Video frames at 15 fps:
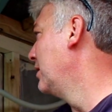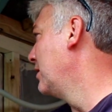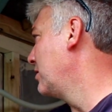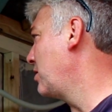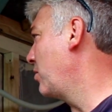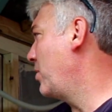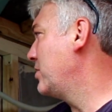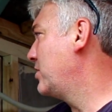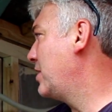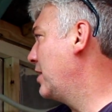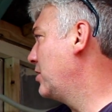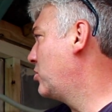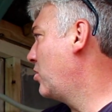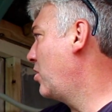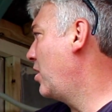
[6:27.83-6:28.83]
So once
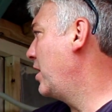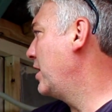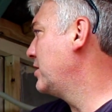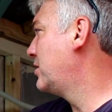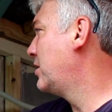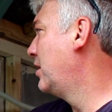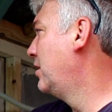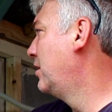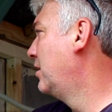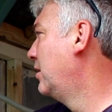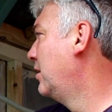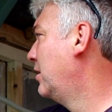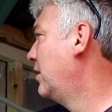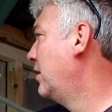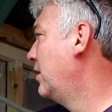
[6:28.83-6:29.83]
that dries,
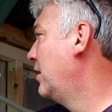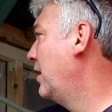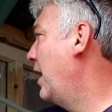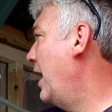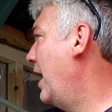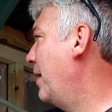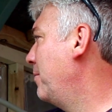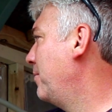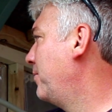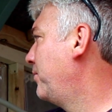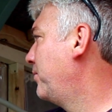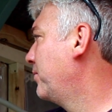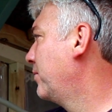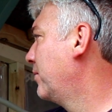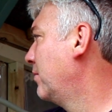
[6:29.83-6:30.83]

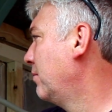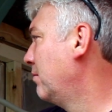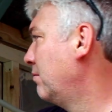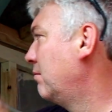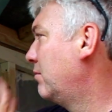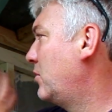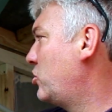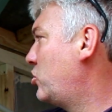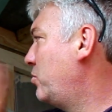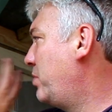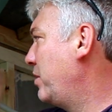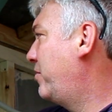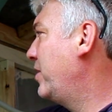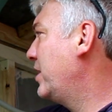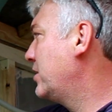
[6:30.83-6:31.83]
this should
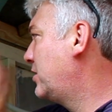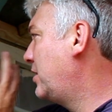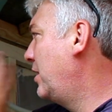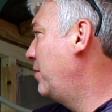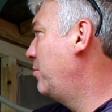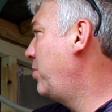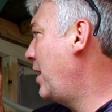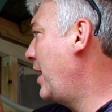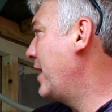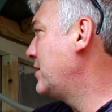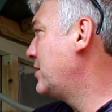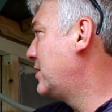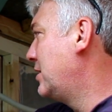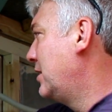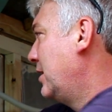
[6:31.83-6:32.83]
be fixed and in
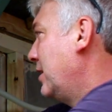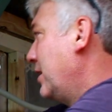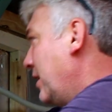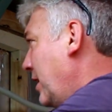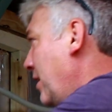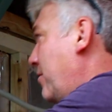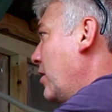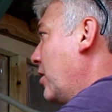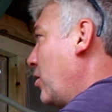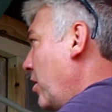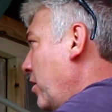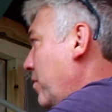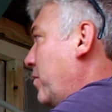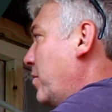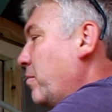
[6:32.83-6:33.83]
place, and if you
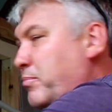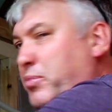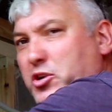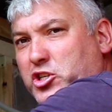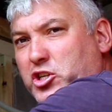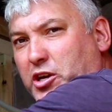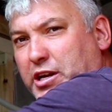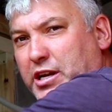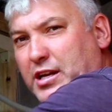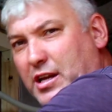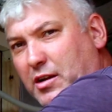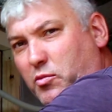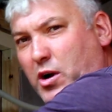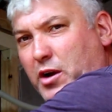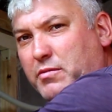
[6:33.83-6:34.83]
kind of push on it,
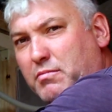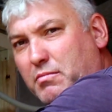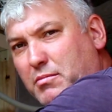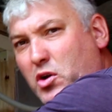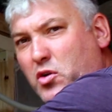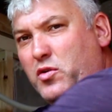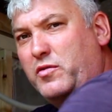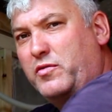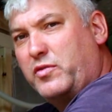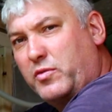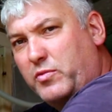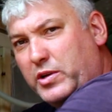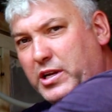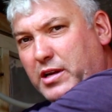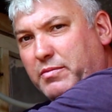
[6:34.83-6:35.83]
it won't move
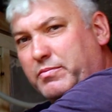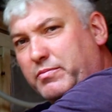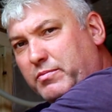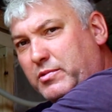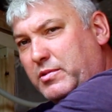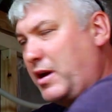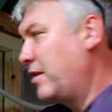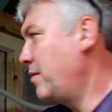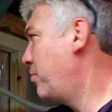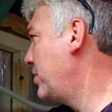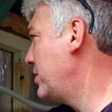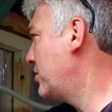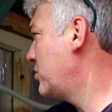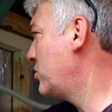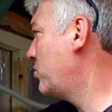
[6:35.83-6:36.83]
when you're going to
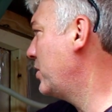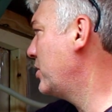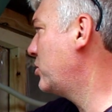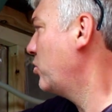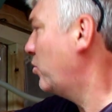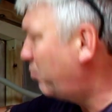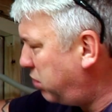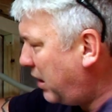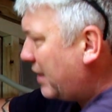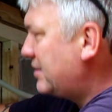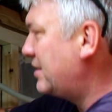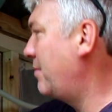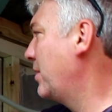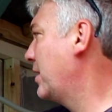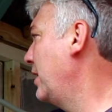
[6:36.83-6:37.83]
press a switch or plug
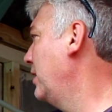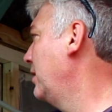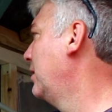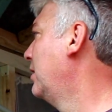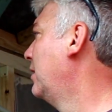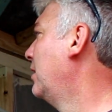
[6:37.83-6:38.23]
something in,